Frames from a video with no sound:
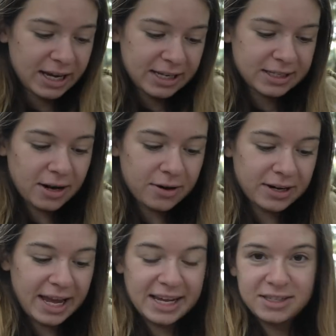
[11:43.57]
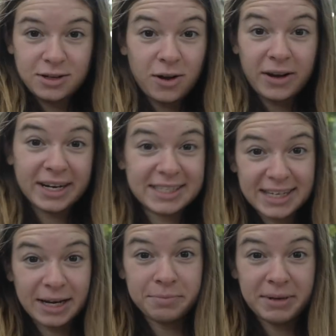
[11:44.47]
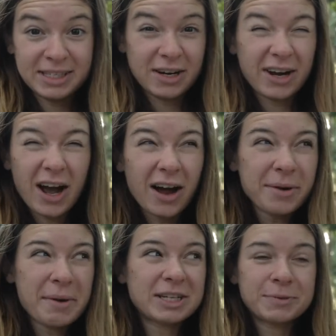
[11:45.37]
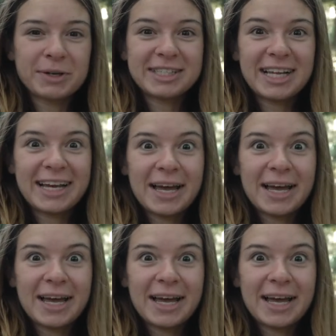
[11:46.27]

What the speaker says: It's currently 8 o'clock and it's getting busier. I can't imagine what it's like